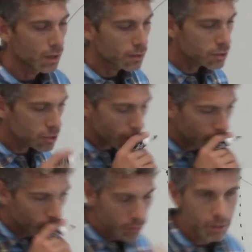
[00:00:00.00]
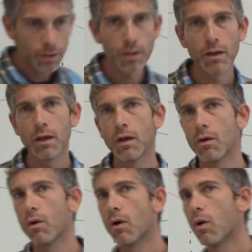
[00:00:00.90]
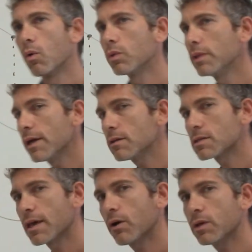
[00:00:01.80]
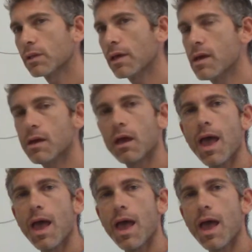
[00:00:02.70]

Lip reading: So, let us calculate